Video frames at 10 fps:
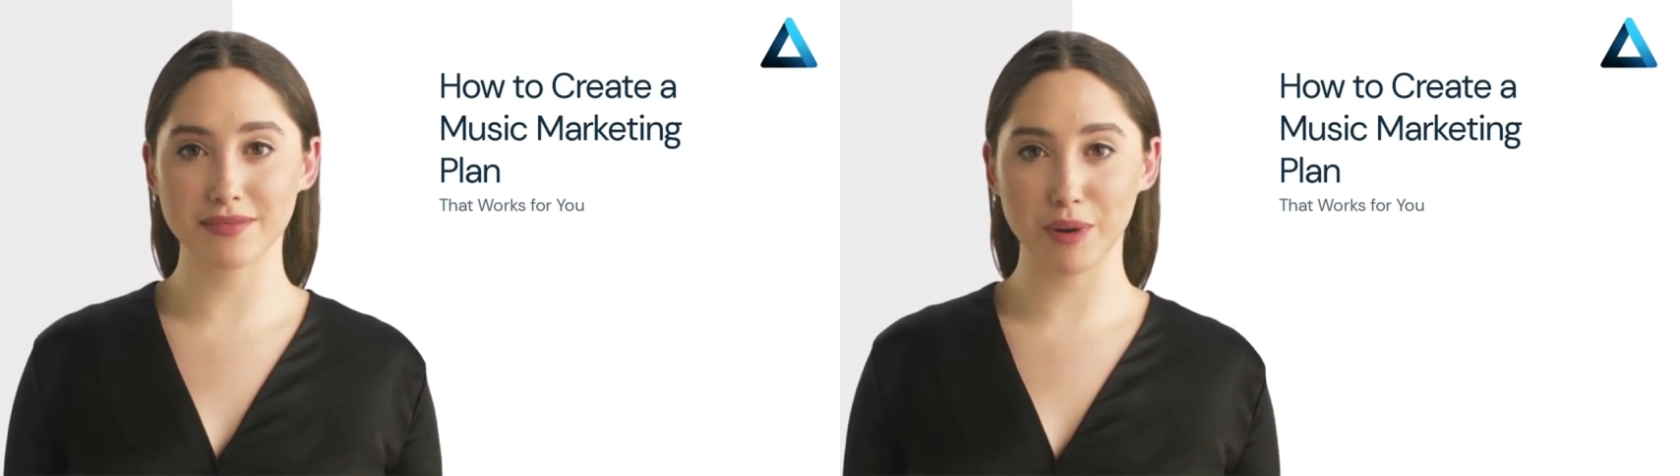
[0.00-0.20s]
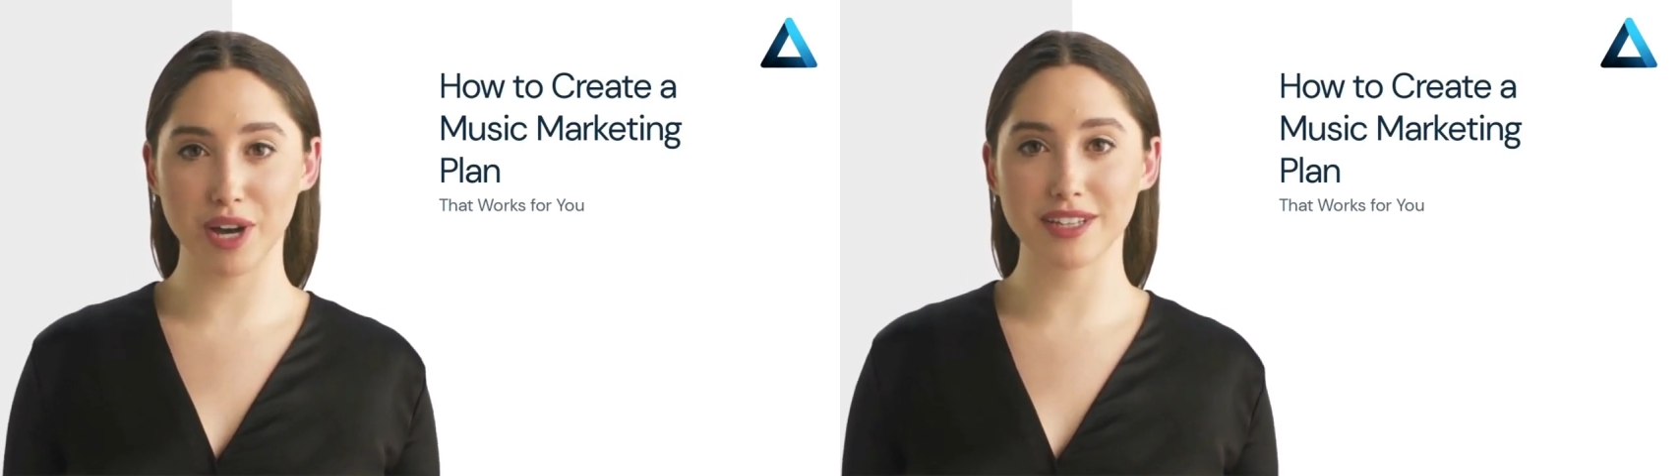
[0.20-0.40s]

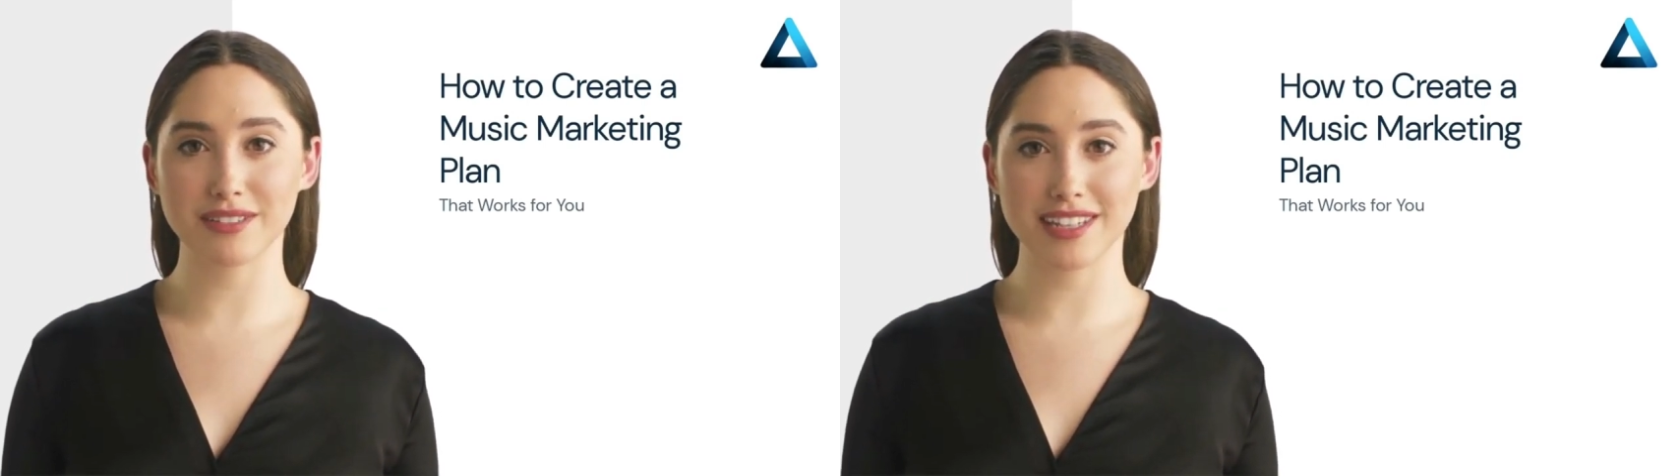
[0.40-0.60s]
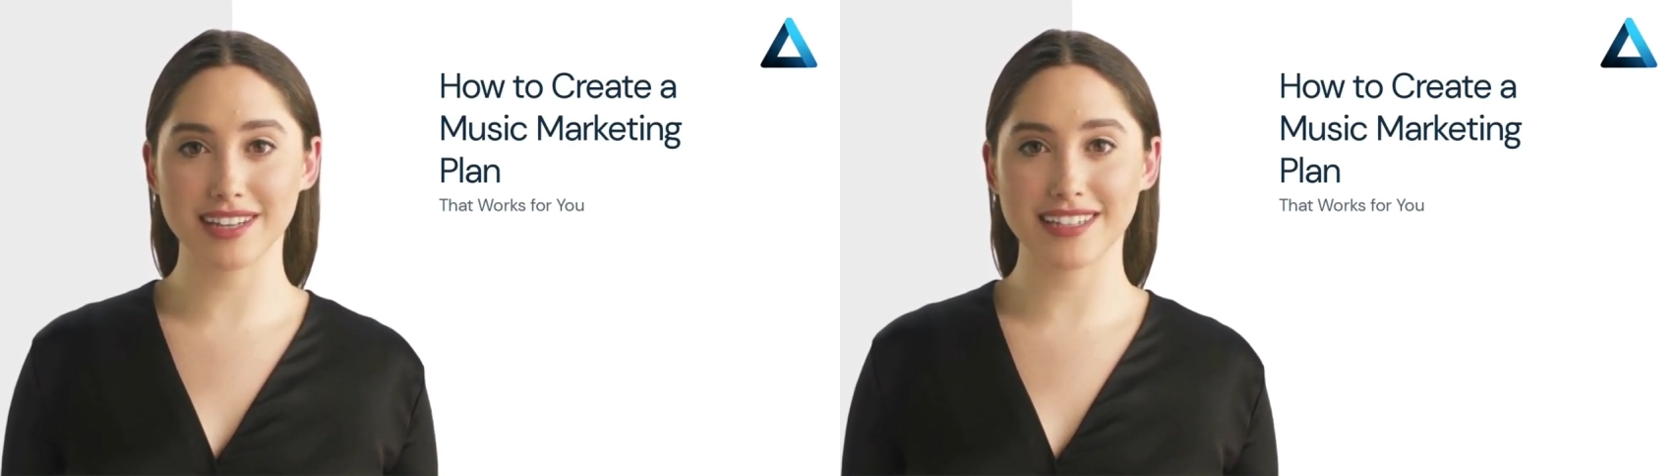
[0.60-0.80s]
Welcome
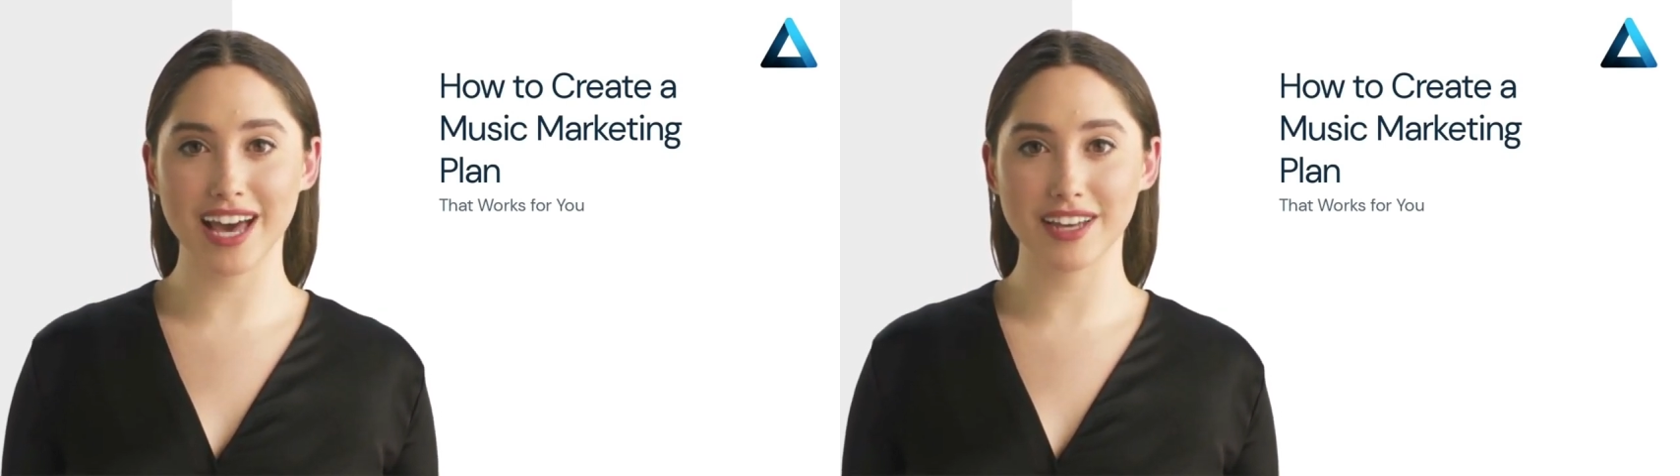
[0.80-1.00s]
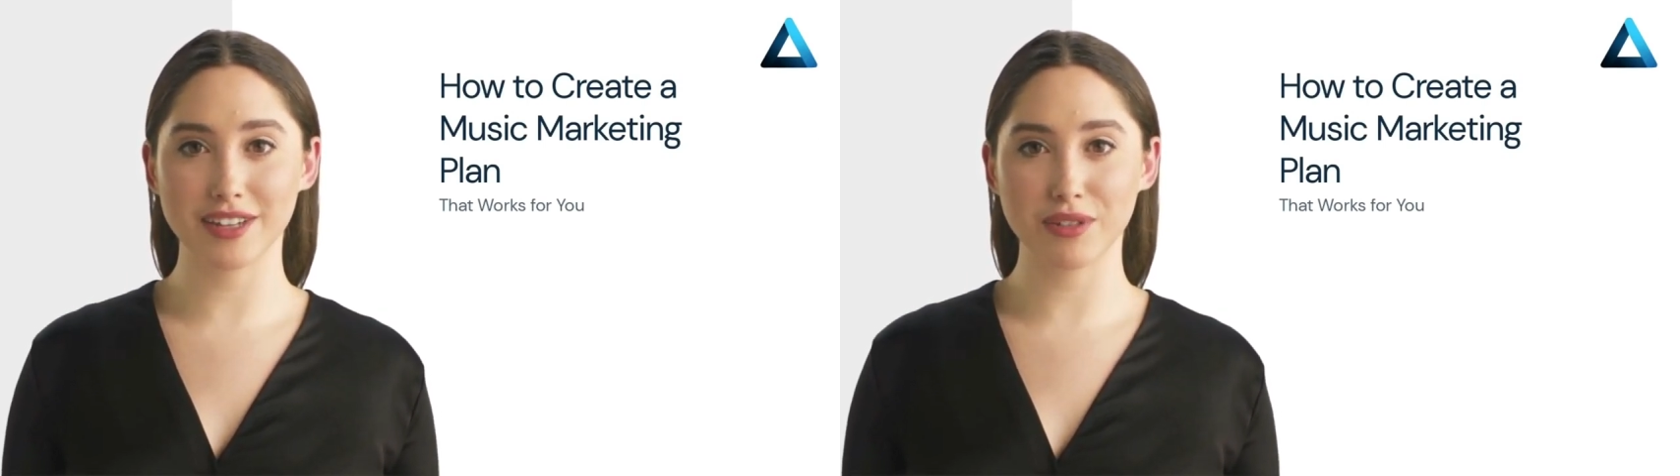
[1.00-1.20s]
to this
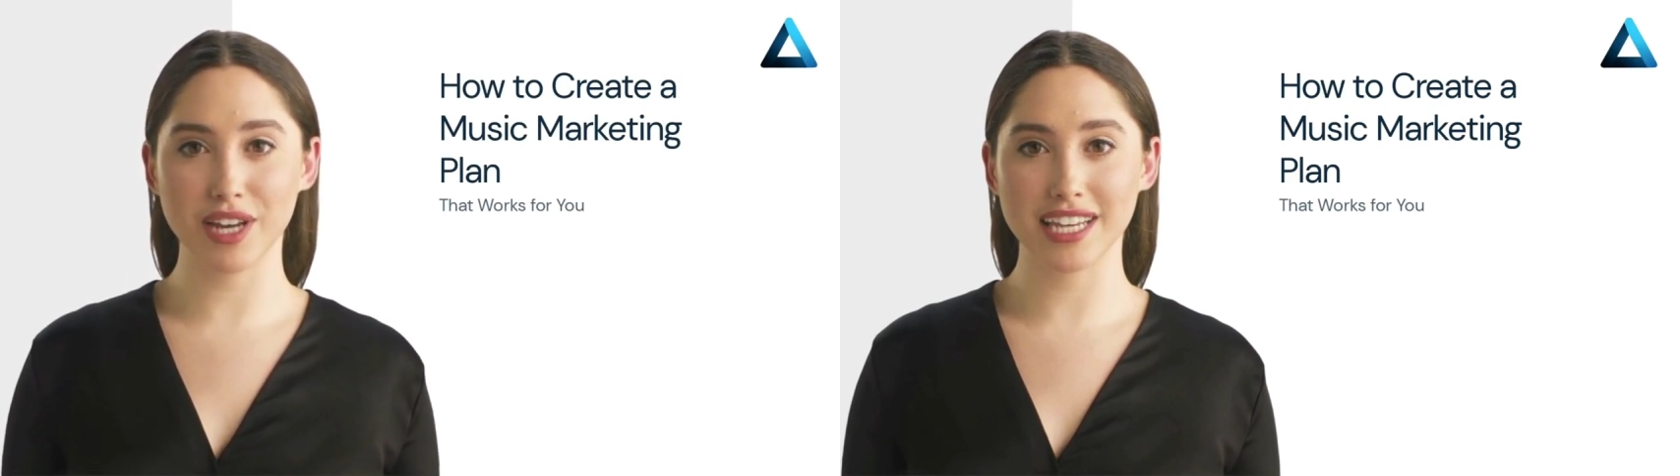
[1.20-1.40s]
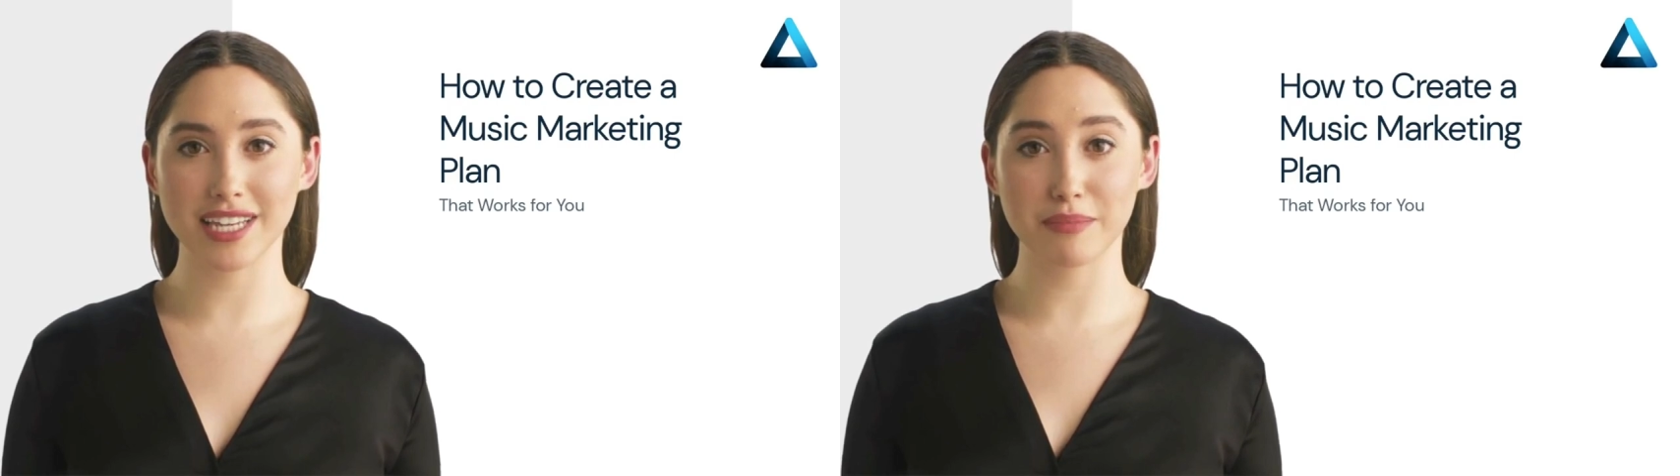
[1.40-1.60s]
guide on
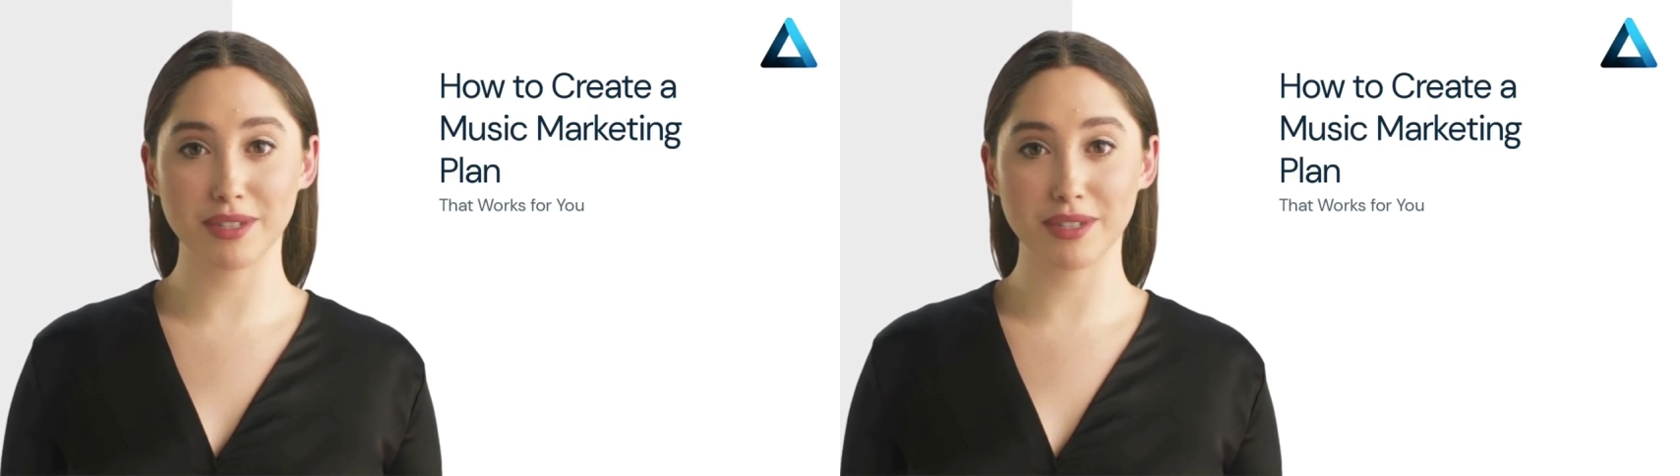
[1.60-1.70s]
creating a